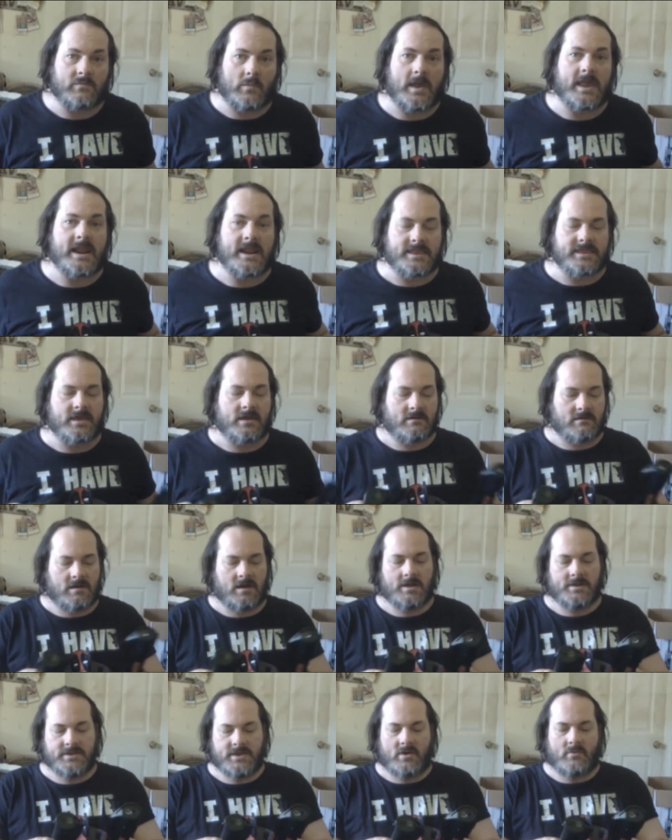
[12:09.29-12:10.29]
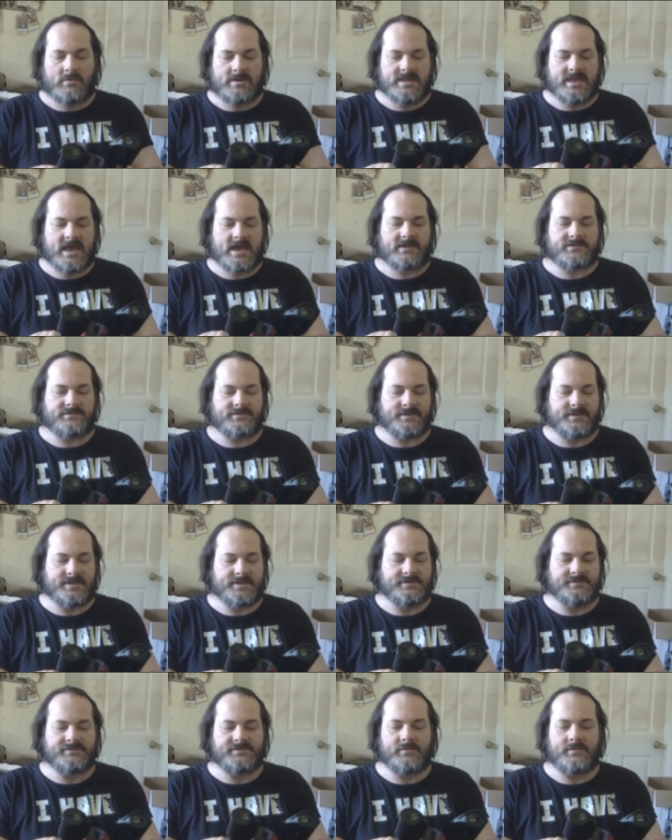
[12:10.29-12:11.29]
when when he actually
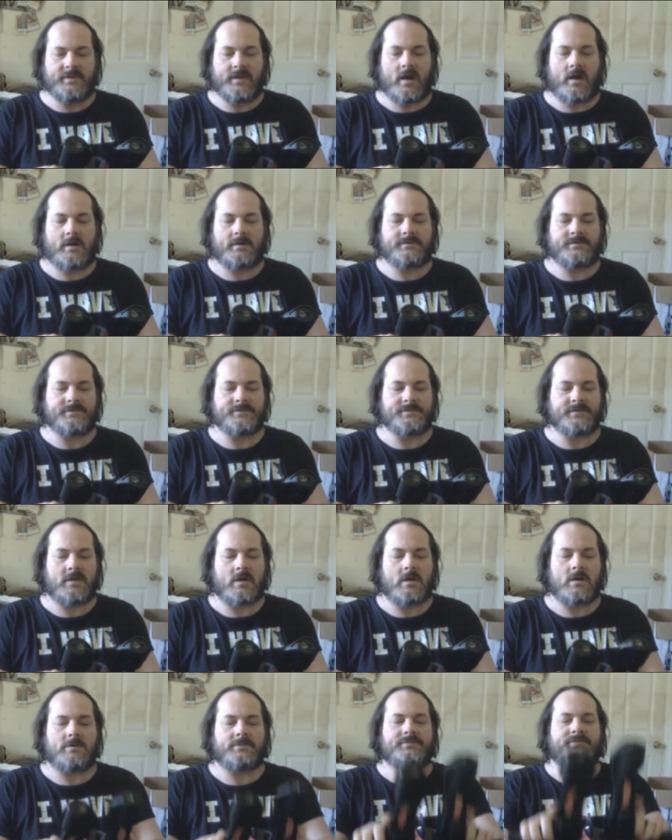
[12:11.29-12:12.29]
is doing auctions and all.